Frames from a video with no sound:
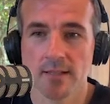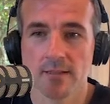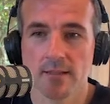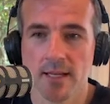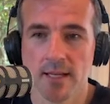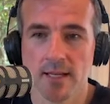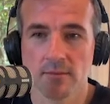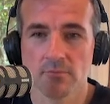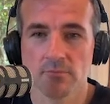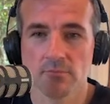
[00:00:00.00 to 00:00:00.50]

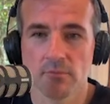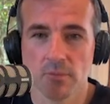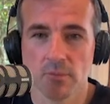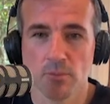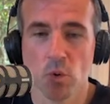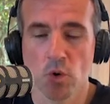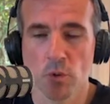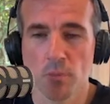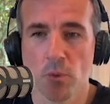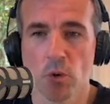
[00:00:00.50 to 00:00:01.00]
and
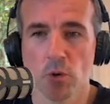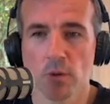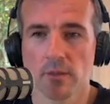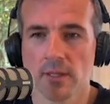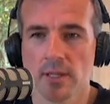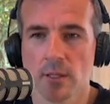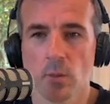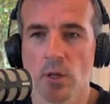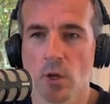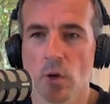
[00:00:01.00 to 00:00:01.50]
more
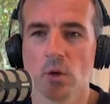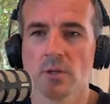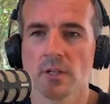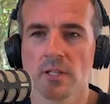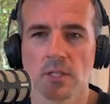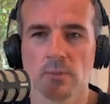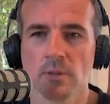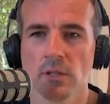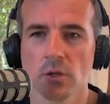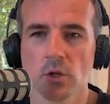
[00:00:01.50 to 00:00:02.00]
importantly, we all
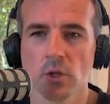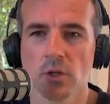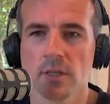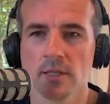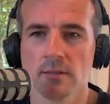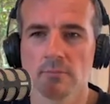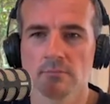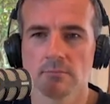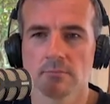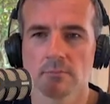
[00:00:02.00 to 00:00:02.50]
need to be
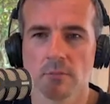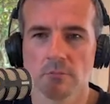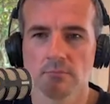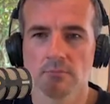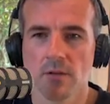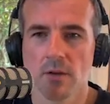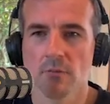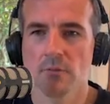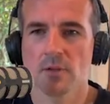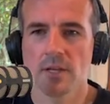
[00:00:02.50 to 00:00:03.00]
learning
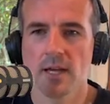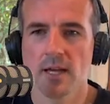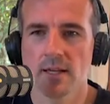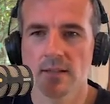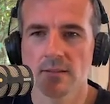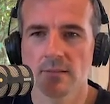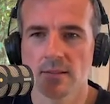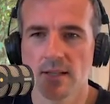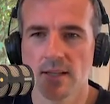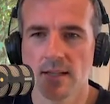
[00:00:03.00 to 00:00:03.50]
every
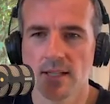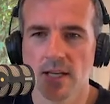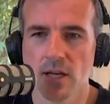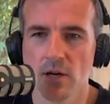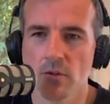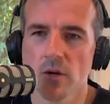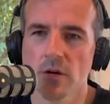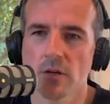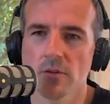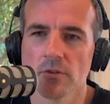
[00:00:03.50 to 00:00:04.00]
day in
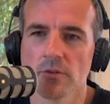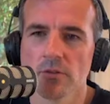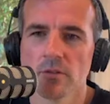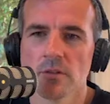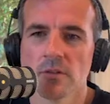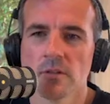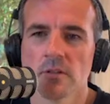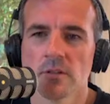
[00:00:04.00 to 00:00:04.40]
our roles.